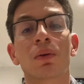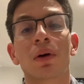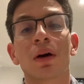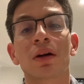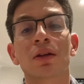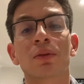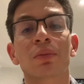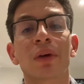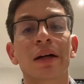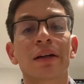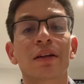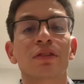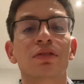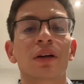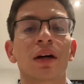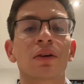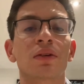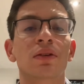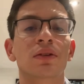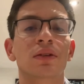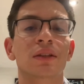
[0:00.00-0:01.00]
the
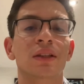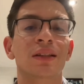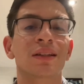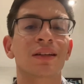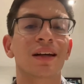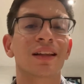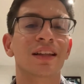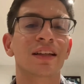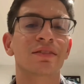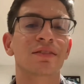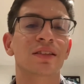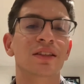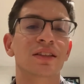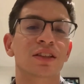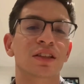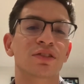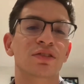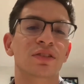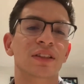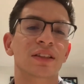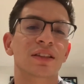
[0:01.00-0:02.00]
microfiber did not leave the
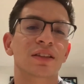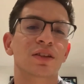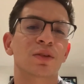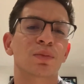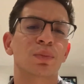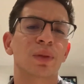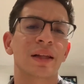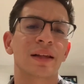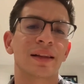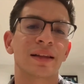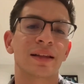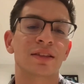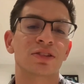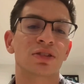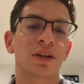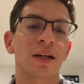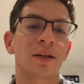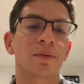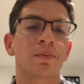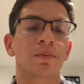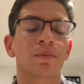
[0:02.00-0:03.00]
surface completely
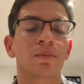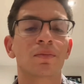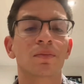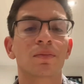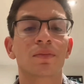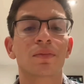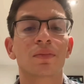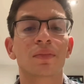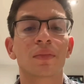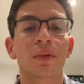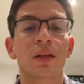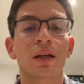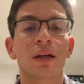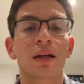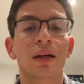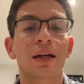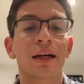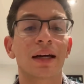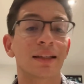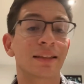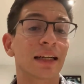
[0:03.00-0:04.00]
dry.
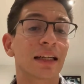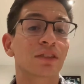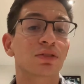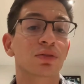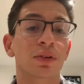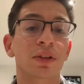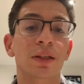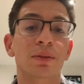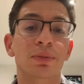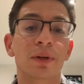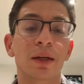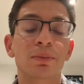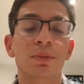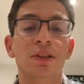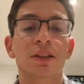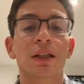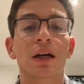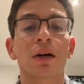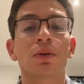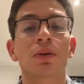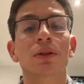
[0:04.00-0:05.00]
And as for the paper
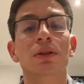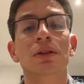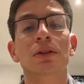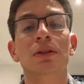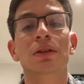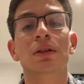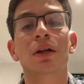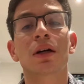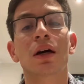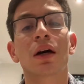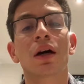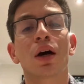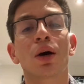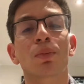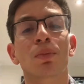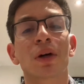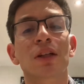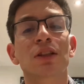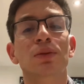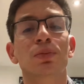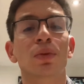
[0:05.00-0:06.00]
towels,
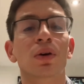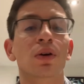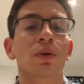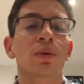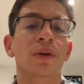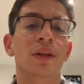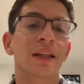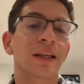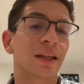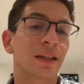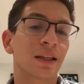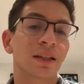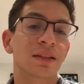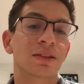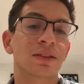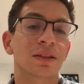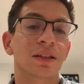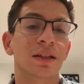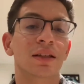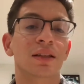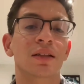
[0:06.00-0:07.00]
much more were needed to
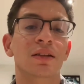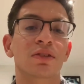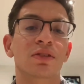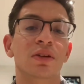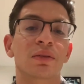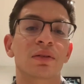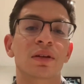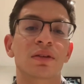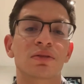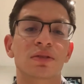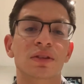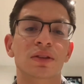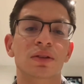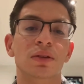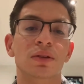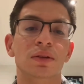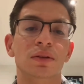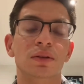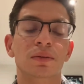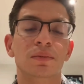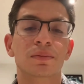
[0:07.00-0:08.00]
get an equivalent
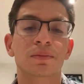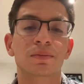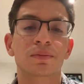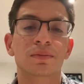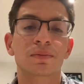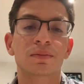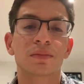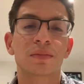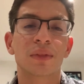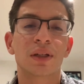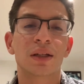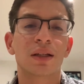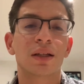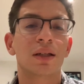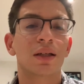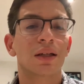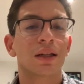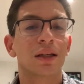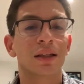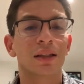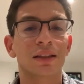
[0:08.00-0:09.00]
result.
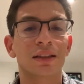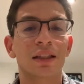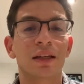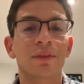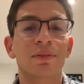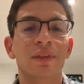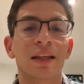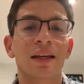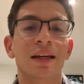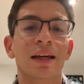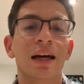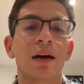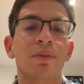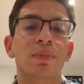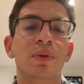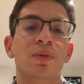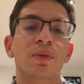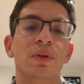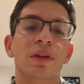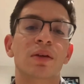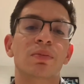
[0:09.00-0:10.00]
The same thing
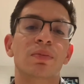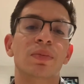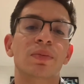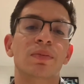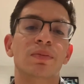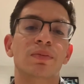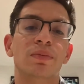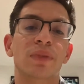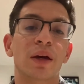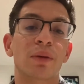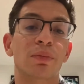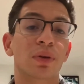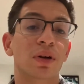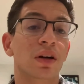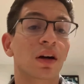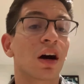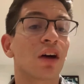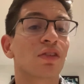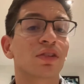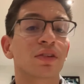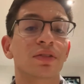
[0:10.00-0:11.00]
happened with the paper
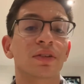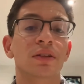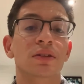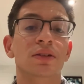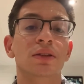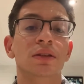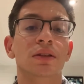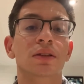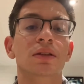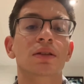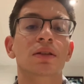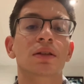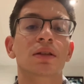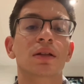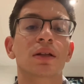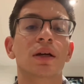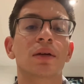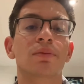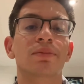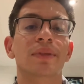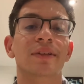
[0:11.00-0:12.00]
coffee filters,
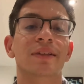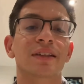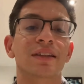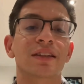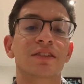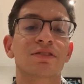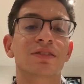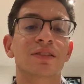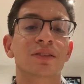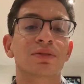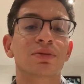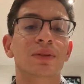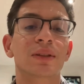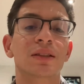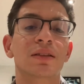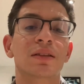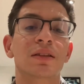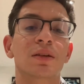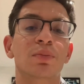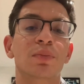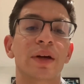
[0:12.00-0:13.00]
but the difference
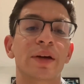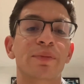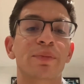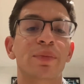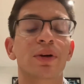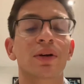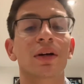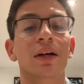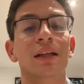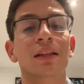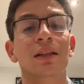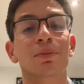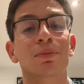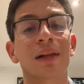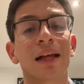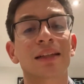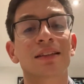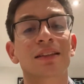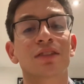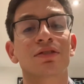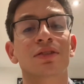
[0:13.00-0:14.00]
between the paper and the
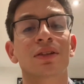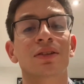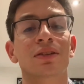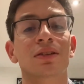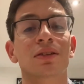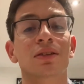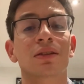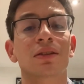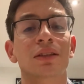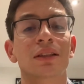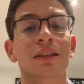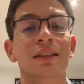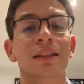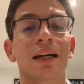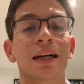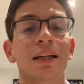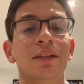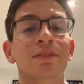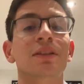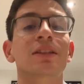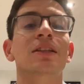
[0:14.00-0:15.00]
plastic filter is that
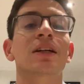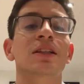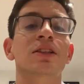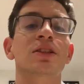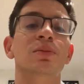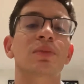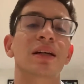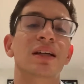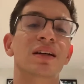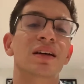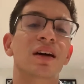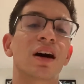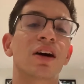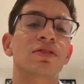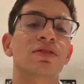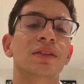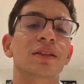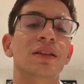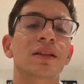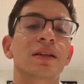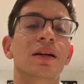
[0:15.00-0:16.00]
every time you make
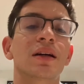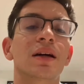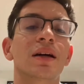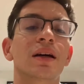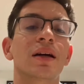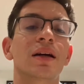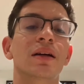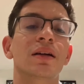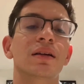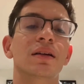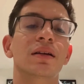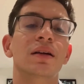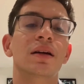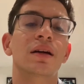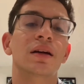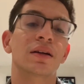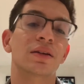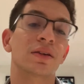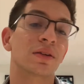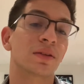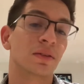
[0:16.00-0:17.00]
coffee,
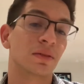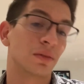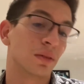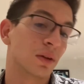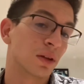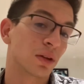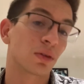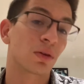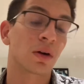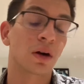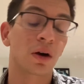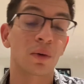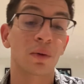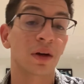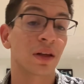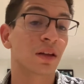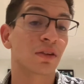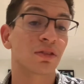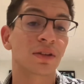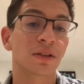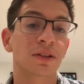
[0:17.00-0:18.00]
you throw away
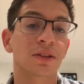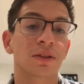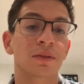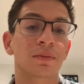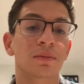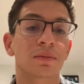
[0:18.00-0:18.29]
the filter.